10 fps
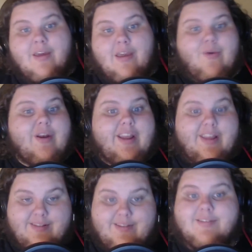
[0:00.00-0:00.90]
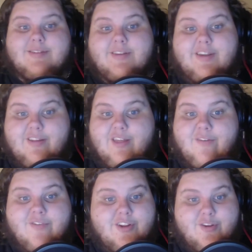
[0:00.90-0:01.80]
And when I get to Z, that
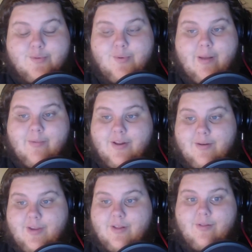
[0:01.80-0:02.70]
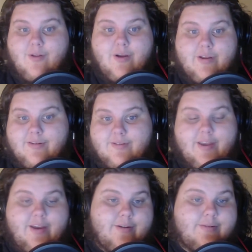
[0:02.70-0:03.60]
video is probably going to be long as
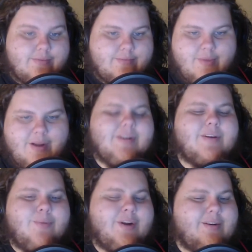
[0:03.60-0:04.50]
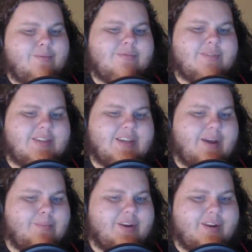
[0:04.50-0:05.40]
hell. Probably going to break Z
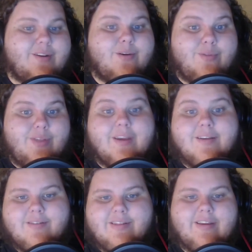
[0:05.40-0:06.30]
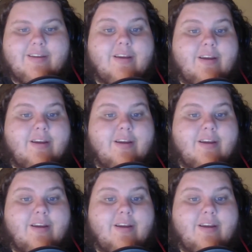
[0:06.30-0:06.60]
up into 2 things, the